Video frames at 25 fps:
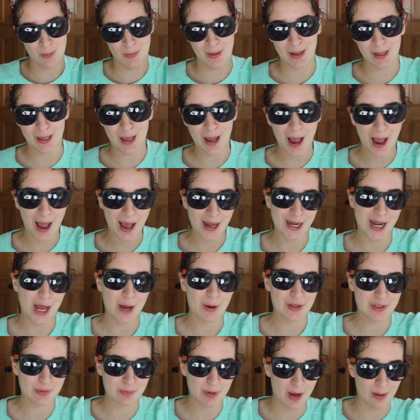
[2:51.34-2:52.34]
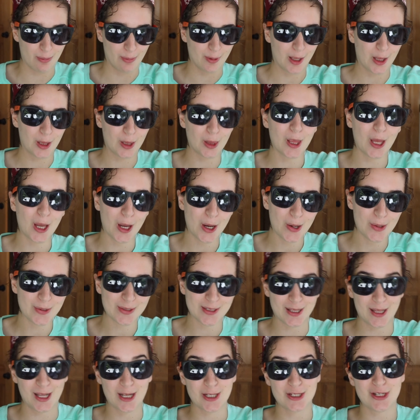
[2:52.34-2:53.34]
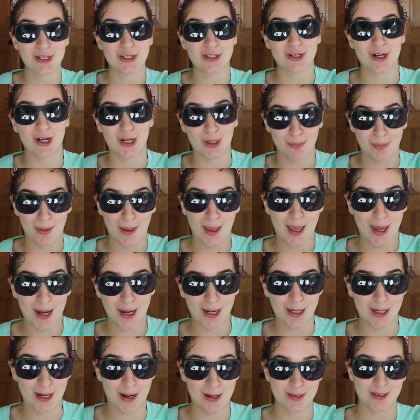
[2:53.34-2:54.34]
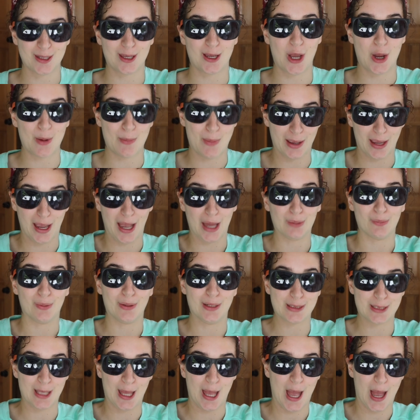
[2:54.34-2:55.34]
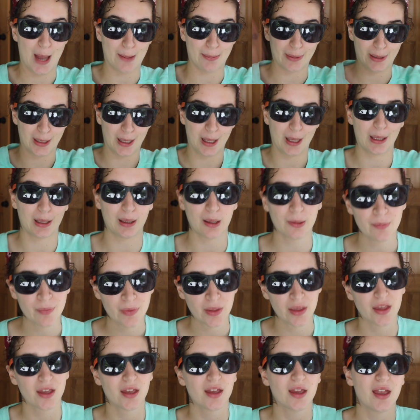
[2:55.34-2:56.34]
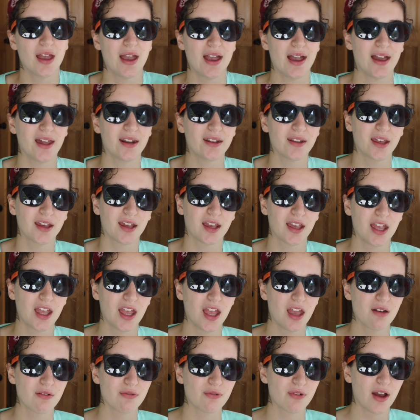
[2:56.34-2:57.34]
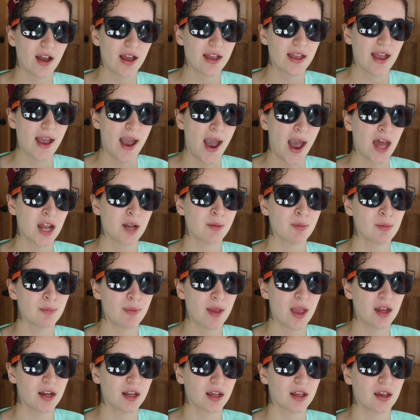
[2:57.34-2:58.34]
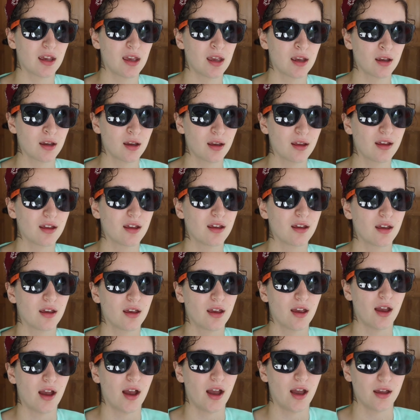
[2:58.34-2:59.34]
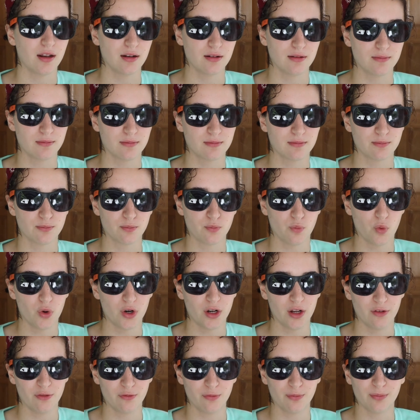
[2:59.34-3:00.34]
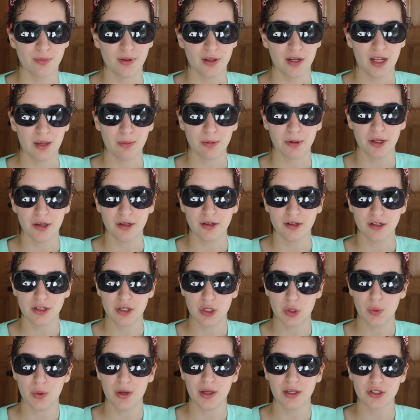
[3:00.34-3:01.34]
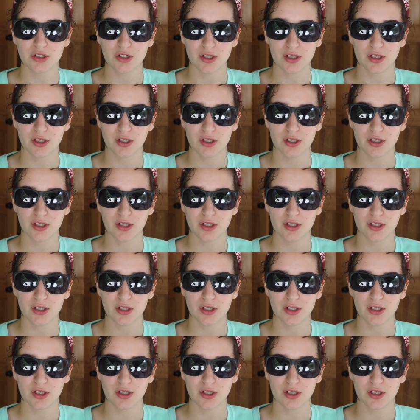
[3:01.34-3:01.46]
my God, no, it's probably closed." And then she started to panic, and I was like, "Oh my God, what is happening?" And like, if I hadn't been panicking, I would have been able to do it